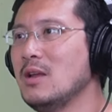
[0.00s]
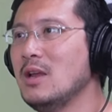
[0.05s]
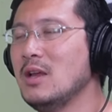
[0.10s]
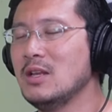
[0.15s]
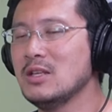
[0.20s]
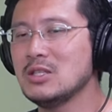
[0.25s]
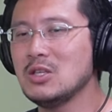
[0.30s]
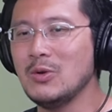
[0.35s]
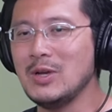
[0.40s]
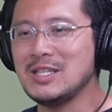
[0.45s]

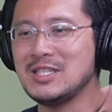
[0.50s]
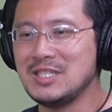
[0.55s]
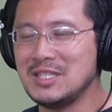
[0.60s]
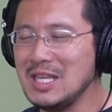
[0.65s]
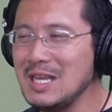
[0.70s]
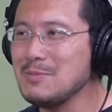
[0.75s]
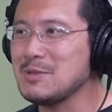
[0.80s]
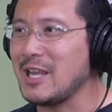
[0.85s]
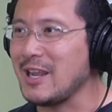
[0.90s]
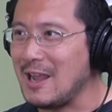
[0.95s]
So it
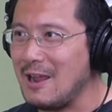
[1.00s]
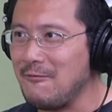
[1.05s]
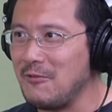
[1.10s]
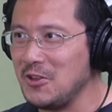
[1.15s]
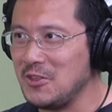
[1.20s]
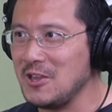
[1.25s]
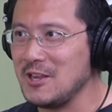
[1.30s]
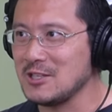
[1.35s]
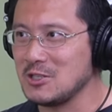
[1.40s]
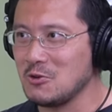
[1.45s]
seems like
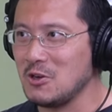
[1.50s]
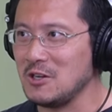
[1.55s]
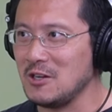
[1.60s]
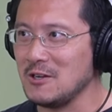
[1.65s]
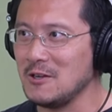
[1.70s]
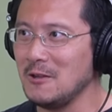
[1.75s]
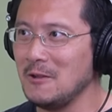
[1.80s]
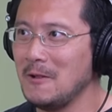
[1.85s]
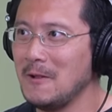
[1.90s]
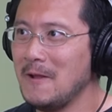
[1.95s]
everything is
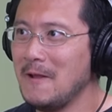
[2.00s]
critical.